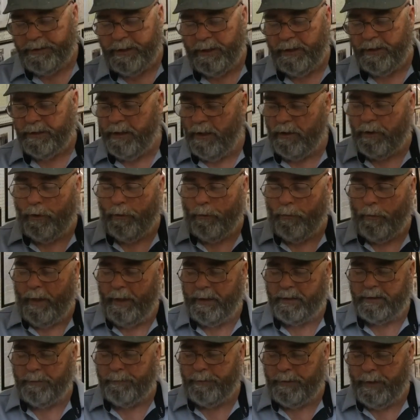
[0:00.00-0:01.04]
says Uncle
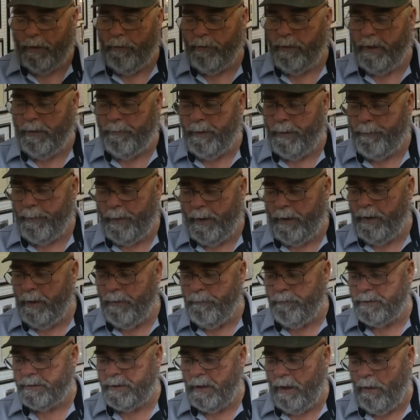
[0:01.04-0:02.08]
Ransom told him that
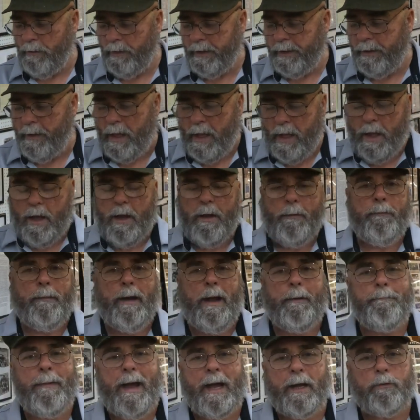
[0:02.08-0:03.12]
Perry was only...
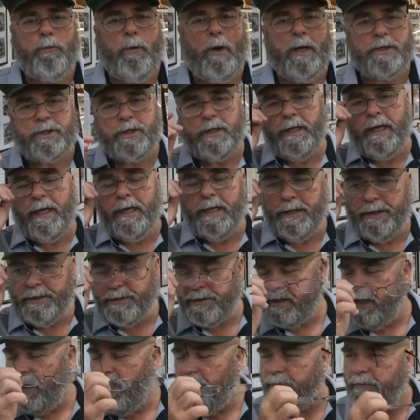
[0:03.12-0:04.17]
My question
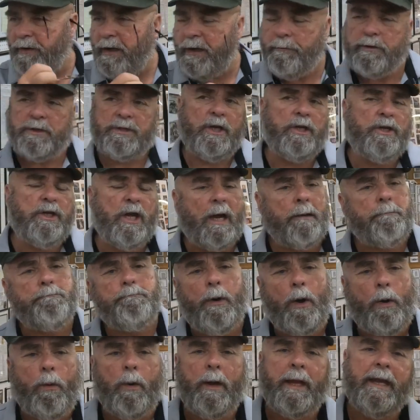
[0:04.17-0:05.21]
is, if he was a young
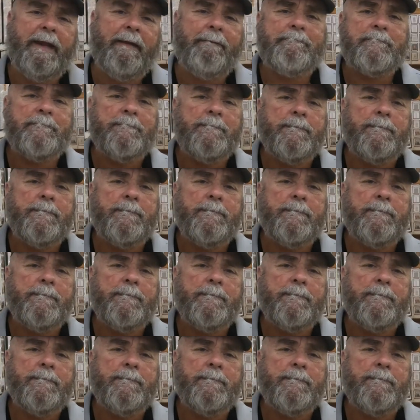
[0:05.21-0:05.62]
boy